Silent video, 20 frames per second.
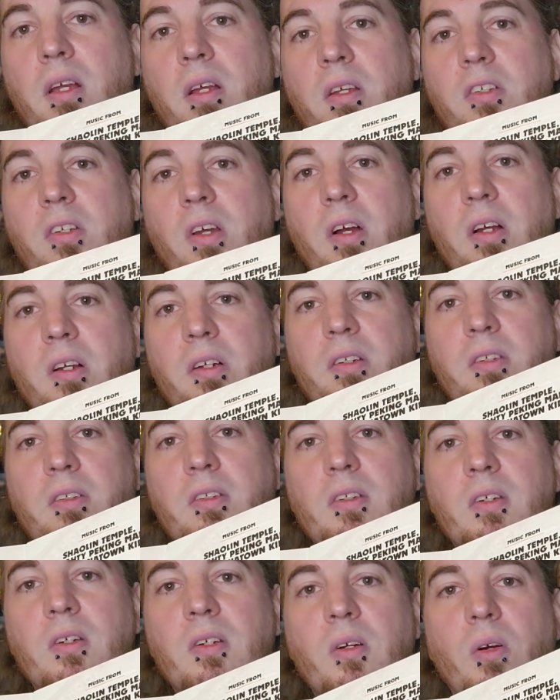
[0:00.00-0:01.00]

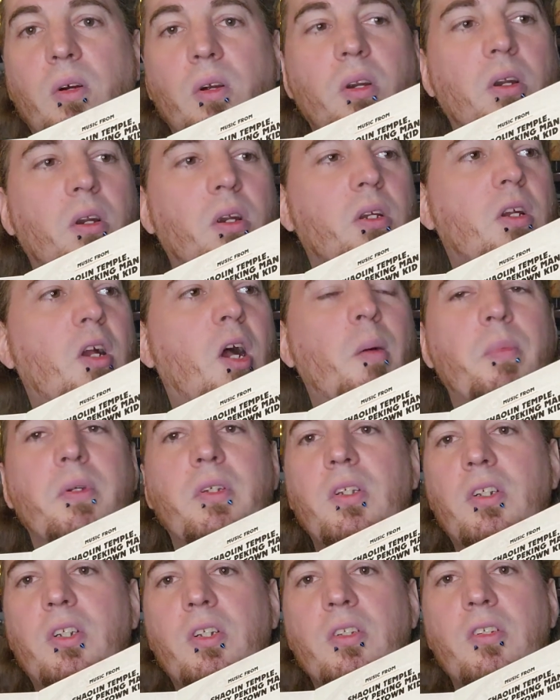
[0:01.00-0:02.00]
songs or
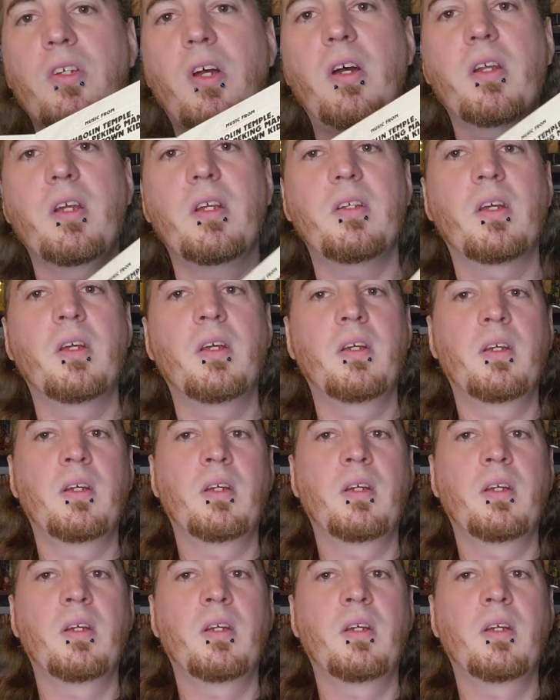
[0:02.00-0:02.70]
compositions on it.